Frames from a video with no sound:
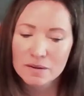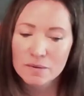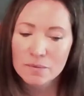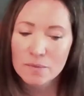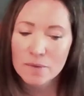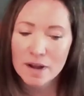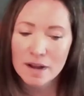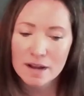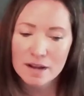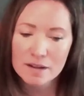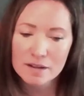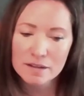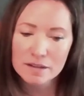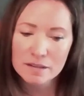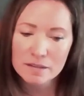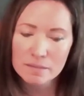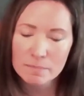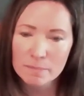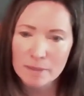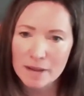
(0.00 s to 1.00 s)
Well,
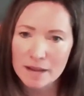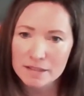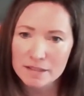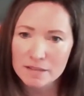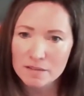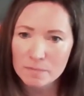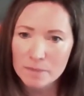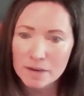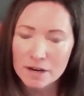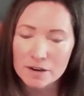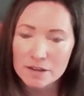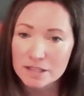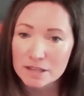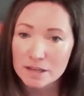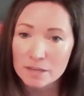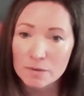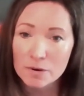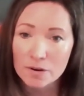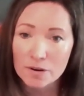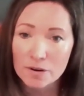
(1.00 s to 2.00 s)
Positive Parenting
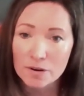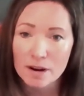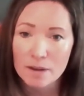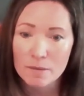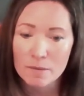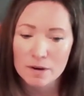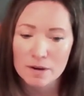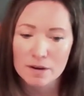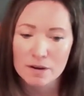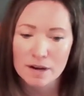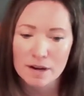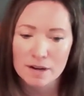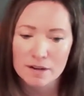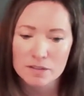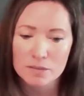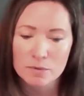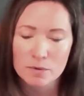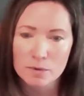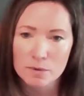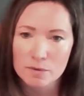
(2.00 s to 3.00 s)
Program, or as
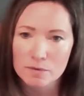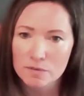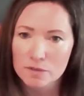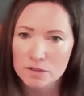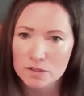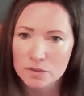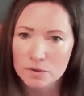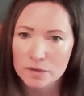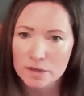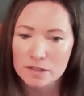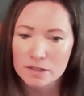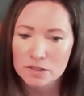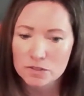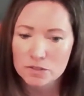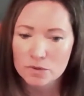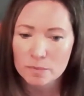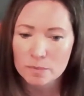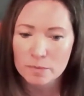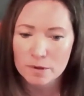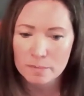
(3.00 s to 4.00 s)
we refer to it as
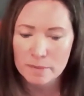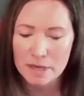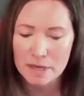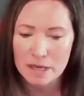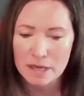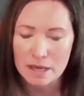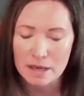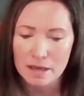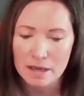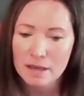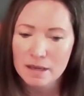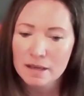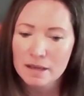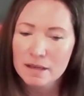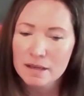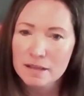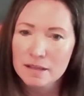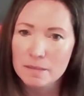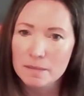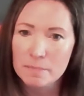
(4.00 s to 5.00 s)
Triple P,
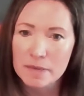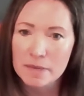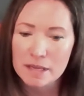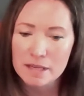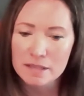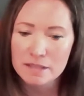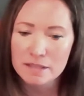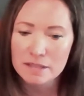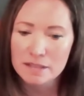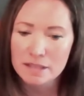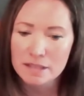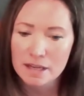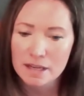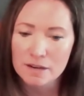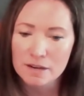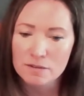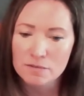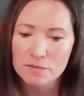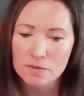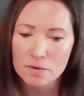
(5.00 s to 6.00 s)
the P's
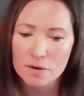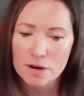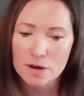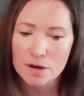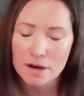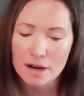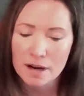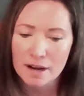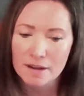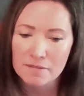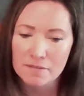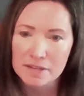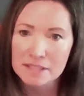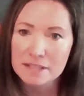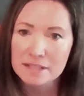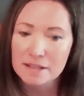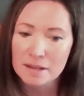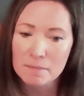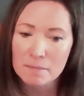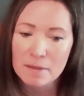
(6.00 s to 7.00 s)
stand for obviously
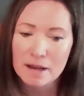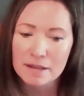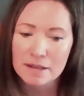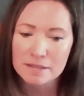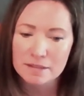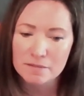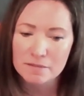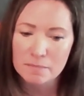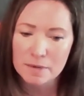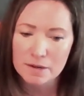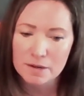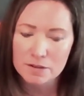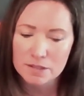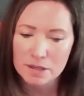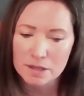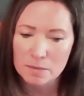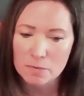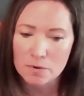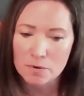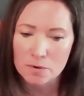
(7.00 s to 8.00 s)
the Positive
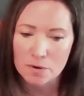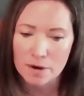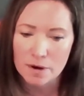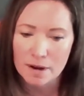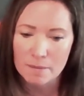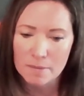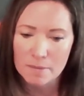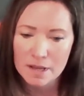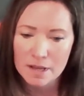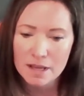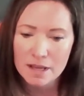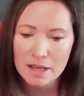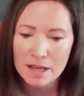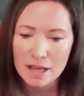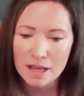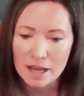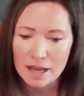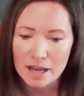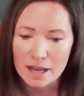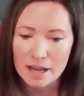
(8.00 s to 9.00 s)
Parenting Program.
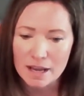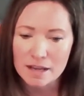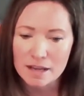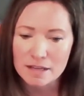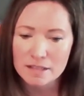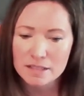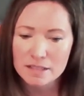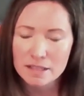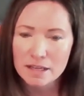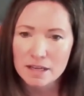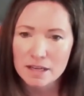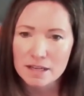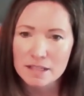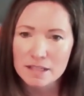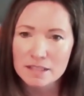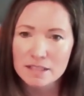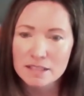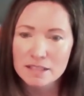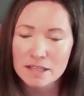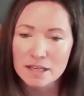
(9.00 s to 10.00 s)
And it
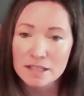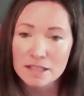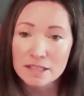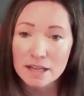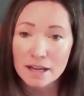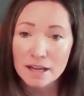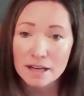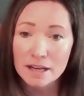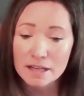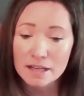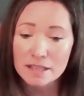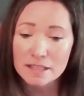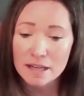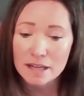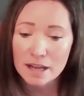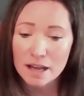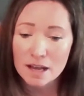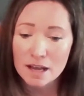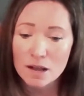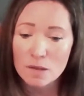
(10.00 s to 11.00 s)
is intended to
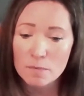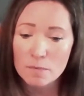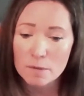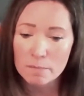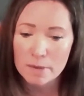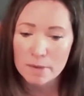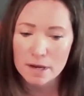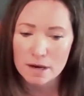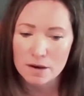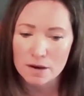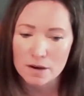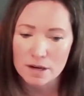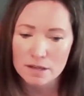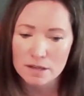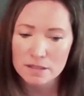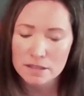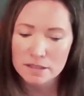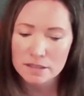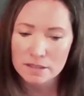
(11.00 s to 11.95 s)
help parents.